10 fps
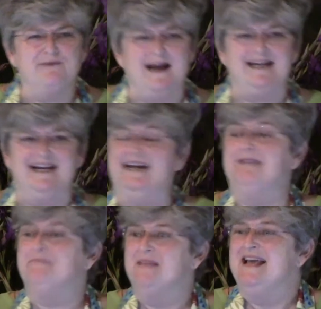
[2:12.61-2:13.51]

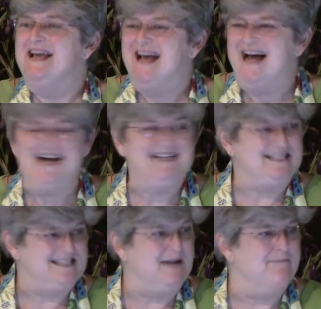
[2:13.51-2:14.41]
threatening
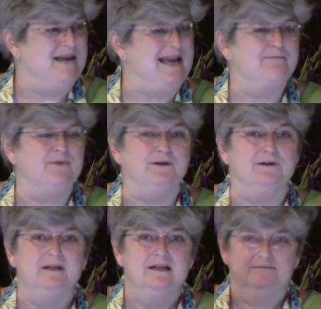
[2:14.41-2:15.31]
to some people,